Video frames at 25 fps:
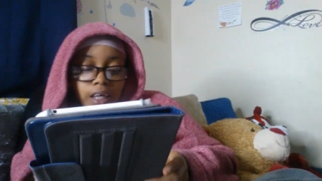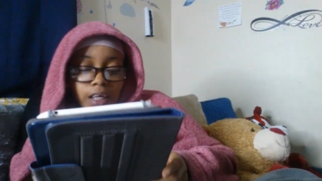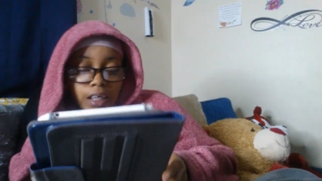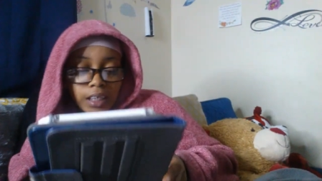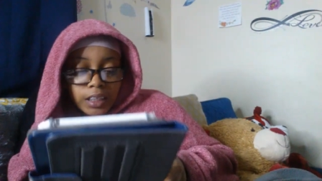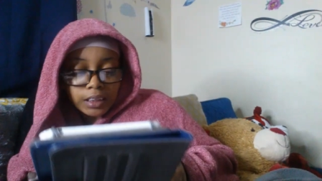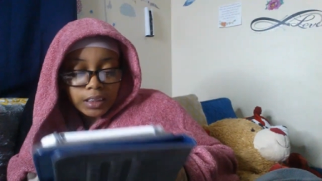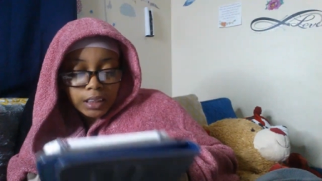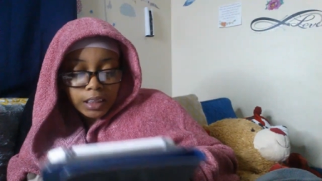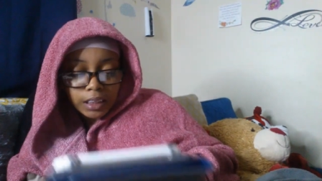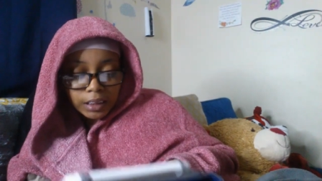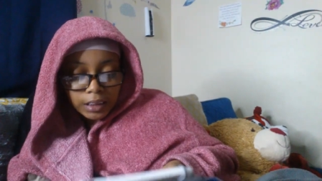
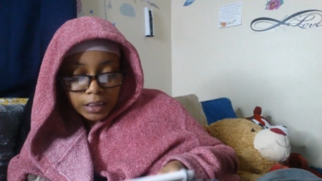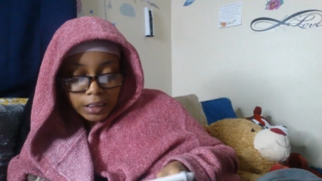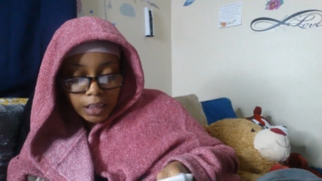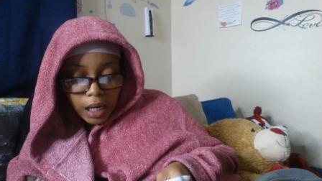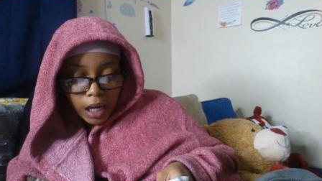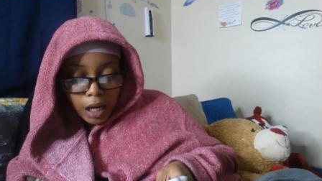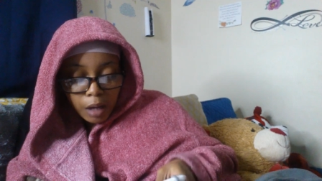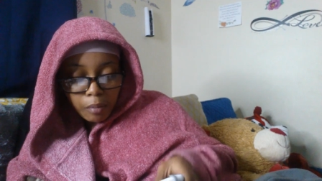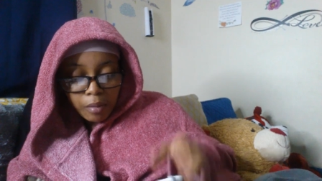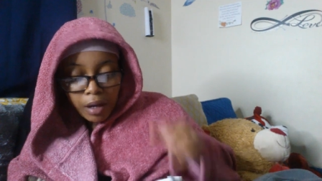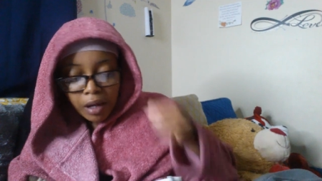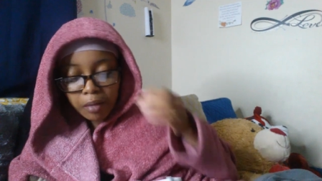And it says,
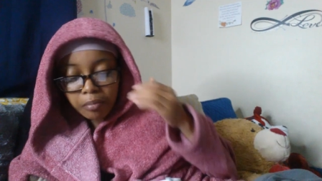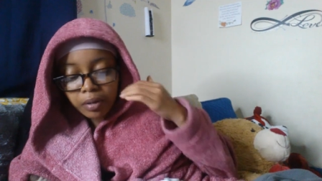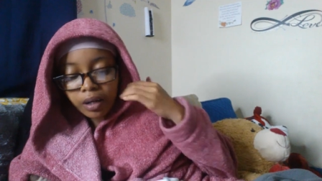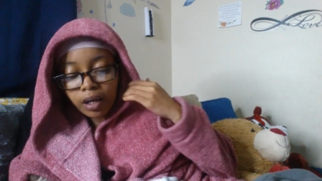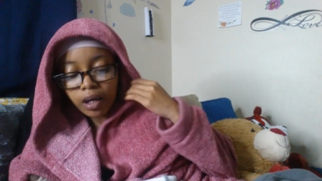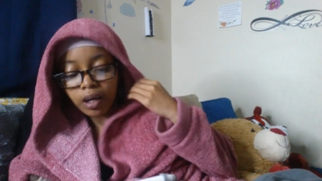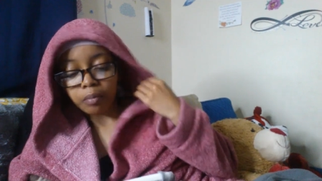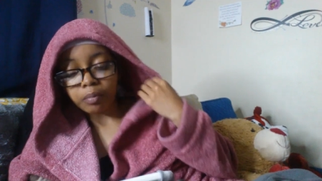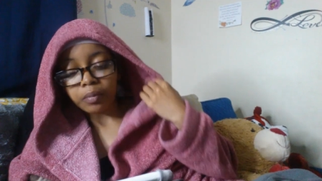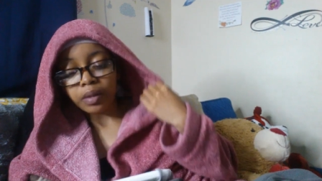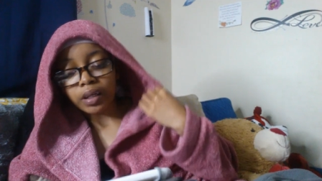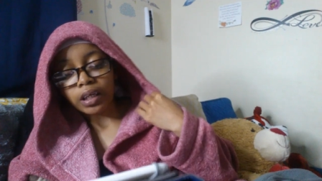Time had
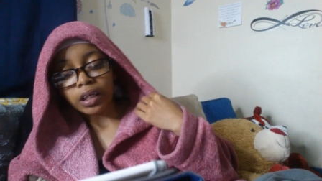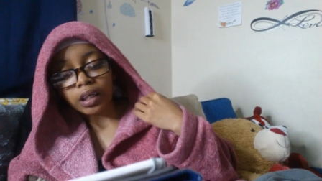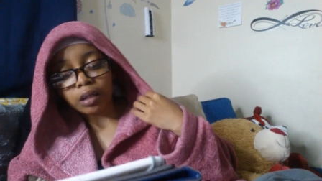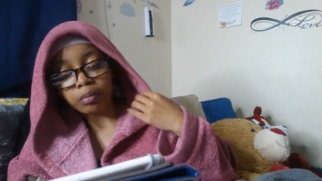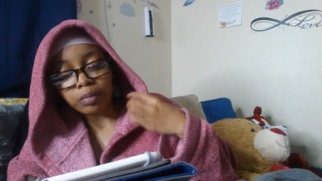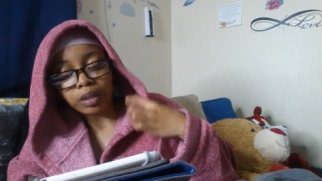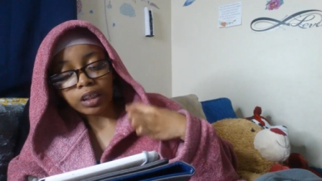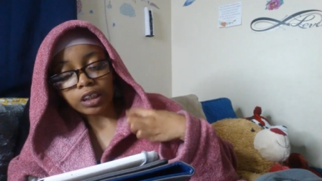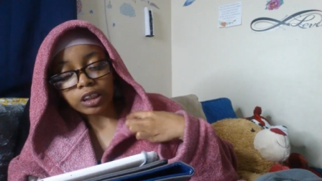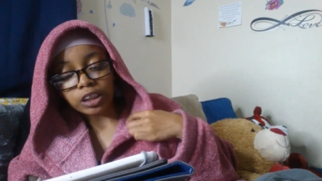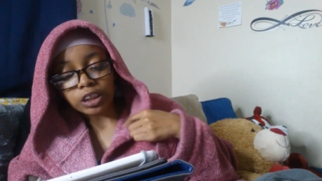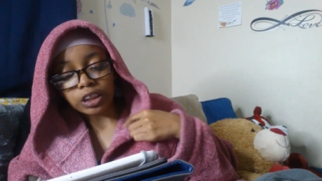become the
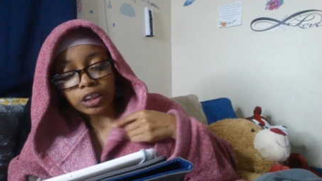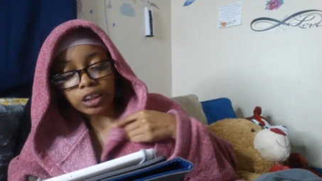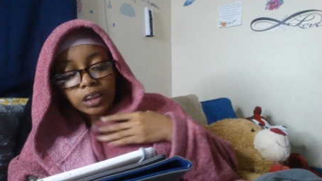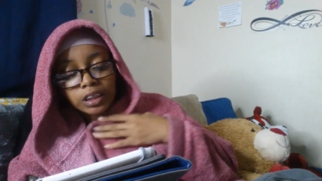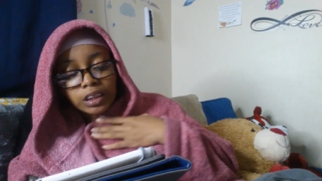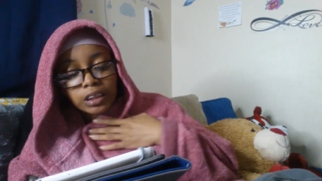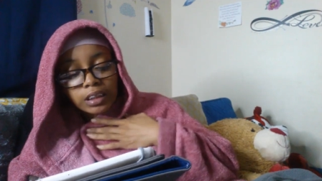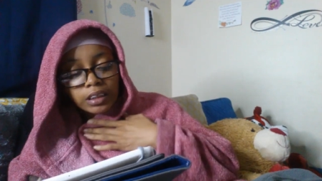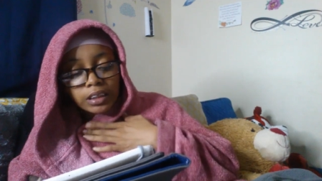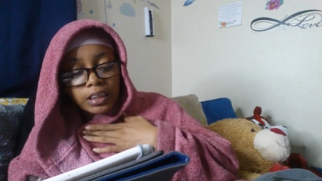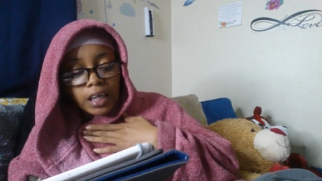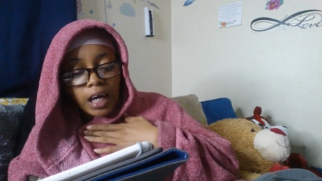enemy she
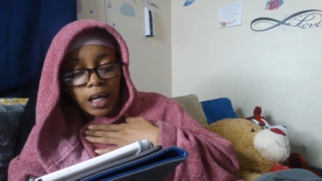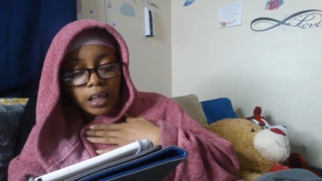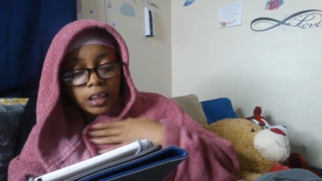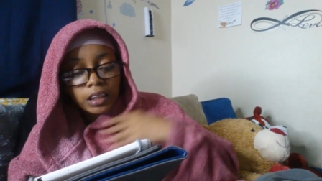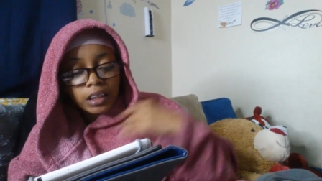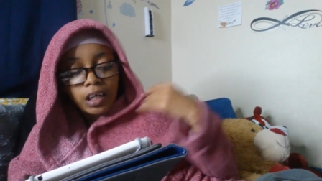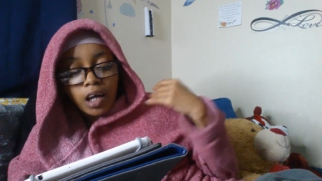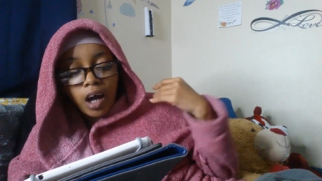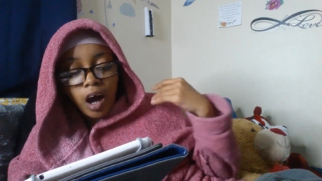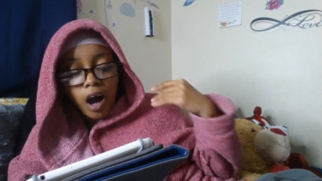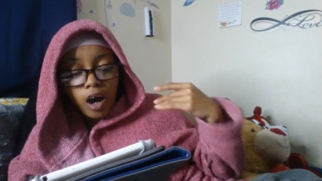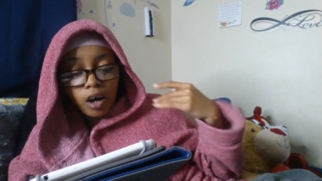could not
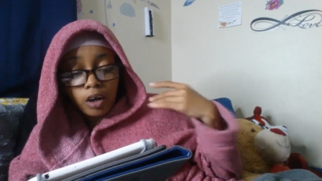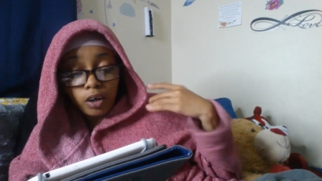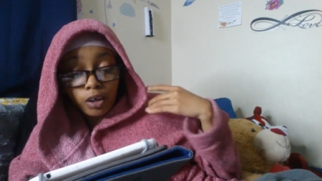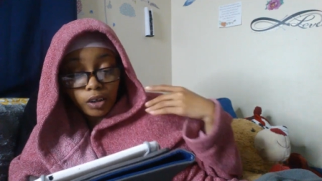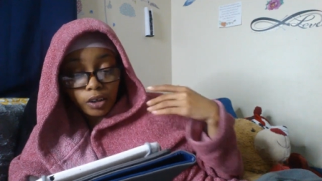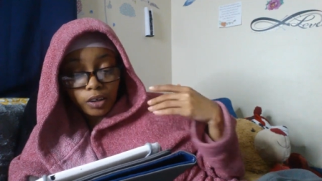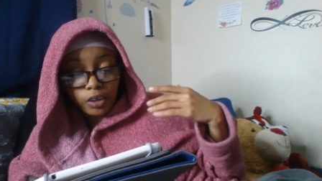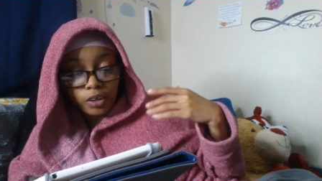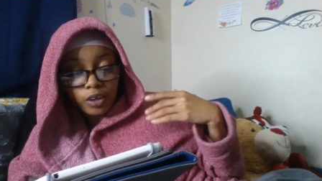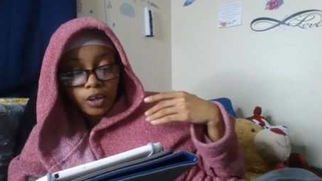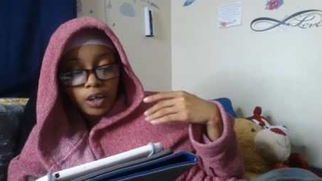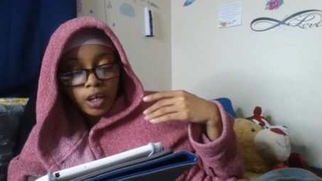
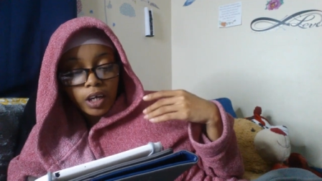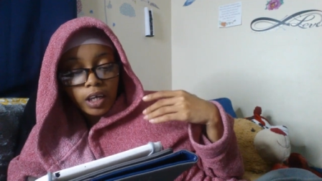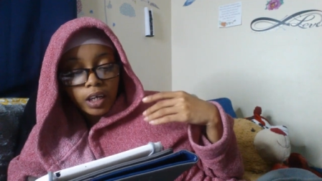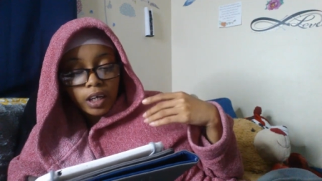conquer.